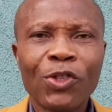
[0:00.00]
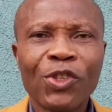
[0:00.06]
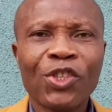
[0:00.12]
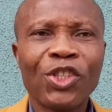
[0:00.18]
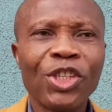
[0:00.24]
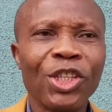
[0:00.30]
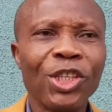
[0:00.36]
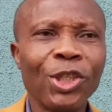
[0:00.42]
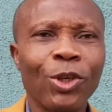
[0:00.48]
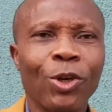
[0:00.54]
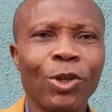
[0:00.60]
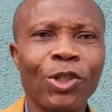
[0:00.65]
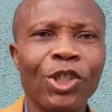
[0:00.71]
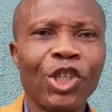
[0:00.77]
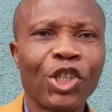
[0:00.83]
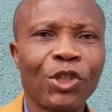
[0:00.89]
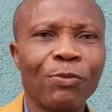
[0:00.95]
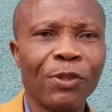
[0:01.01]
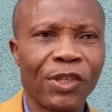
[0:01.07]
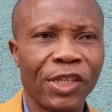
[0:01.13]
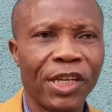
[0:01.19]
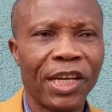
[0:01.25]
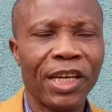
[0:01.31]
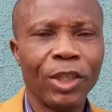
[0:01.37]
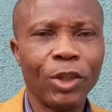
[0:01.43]
see your dismissal.
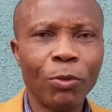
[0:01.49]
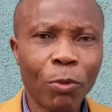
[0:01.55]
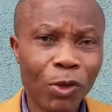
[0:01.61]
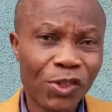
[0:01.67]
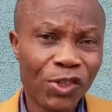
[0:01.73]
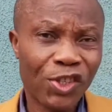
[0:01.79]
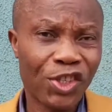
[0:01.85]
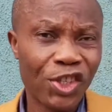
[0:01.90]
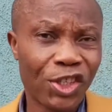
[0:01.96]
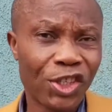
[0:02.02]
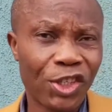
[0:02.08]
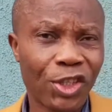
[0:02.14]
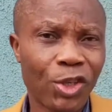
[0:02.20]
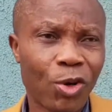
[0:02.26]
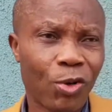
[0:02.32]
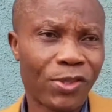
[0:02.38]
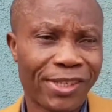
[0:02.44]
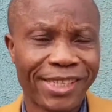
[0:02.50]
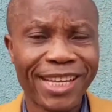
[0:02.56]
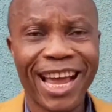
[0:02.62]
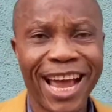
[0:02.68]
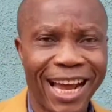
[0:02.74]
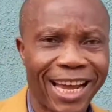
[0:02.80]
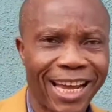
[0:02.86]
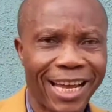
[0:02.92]
You must see your sack